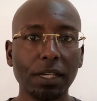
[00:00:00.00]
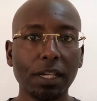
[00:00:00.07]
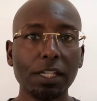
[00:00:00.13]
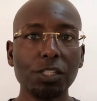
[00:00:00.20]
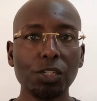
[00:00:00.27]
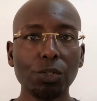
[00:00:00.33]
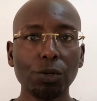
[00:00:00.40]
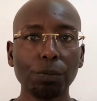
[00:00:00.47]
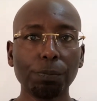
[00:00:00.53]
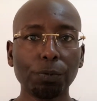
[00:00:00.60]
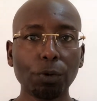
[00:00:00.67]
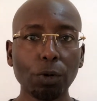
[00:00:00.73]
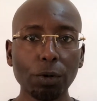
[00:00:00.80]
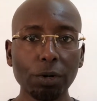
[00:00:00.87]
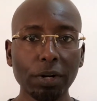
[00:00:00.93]
It's your
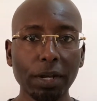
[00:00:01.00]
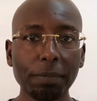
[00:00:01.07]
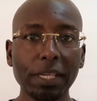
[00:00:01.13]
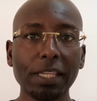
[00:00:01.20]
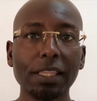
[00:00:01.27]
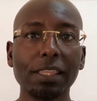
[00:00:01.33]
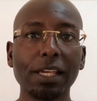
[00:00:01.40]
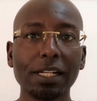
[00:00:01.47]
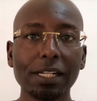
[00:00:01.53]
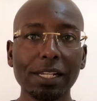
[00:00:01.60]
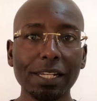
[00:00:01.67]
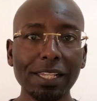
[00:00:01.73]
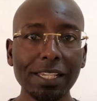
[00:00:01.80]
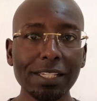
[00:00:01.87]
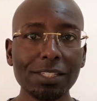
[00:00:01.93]
programming that
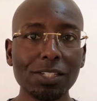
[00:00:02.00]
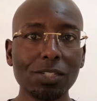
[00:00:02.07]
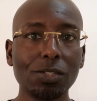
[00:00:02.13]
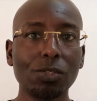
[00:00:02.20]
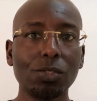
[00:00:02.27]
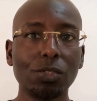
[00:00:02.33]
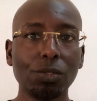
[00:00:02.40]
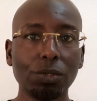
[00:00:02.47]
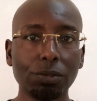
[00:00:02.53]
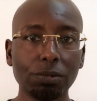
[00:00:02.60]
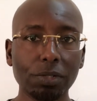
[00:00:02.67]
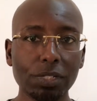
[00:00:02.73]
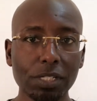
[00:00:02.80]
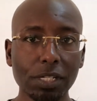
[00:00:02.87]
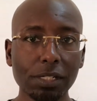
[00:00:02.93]
leads to your
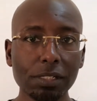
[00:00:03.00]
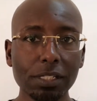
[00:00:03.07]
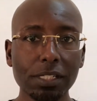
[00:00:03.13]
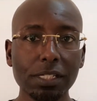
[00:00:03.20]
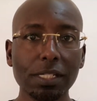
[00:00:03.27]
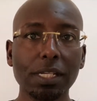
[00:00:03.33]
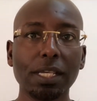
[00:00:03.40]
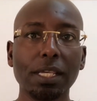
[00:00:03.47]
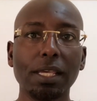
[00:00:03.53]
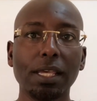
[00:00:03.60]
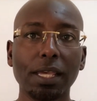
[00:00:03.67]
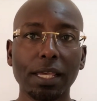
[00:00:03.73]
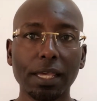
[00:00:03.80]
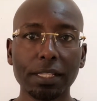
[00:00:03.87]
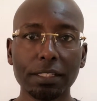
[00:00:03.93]
results
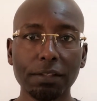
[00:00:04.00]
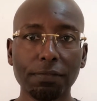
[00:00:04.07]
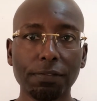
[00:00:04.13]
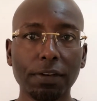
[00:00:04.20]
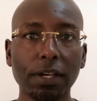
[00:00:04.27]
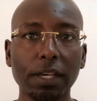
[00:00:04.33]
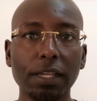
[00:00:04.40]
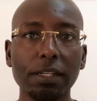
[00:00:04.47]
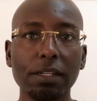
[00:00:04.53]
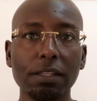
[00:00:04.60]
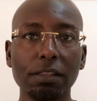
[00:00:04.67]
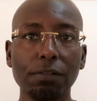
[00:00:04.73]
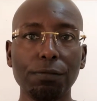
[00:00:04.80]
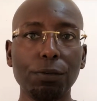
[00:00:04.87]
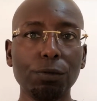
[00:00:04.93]
and define
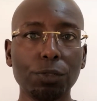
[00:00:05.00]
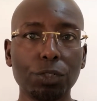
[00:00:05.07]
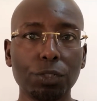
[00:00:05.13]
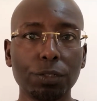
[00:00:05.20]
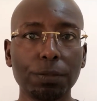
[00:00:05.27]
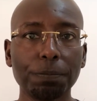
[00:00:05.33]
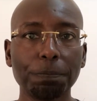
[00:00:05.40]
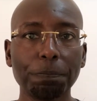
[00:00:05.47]
the future.